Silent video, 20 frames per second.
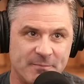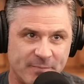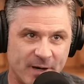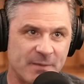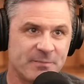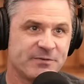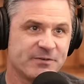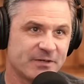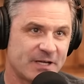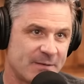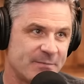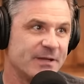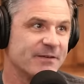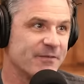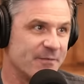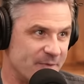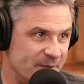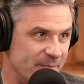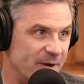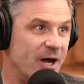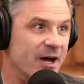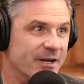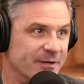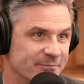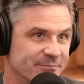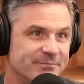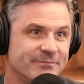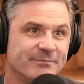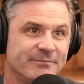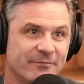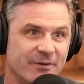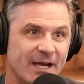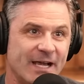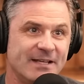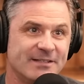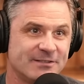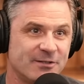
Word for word: bumps are coming from the bottom, yeah. right?